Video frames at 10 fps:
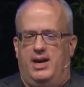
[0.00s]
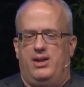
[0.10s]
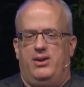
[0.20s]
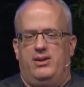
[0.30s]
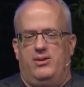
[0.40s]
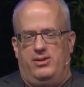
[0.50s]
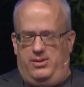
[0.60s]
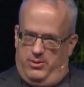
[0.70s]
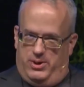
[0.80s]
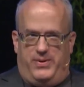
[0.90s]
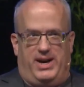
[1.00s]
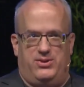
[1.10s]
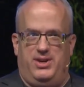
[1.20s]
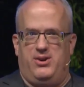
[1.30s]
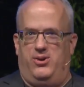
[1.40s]
And there is
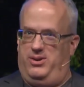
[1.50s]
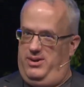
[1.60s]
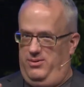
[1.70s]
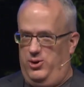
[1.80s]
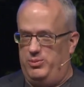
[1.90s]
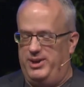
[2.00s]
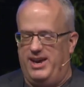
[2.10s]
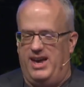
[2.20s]
fast C code, notably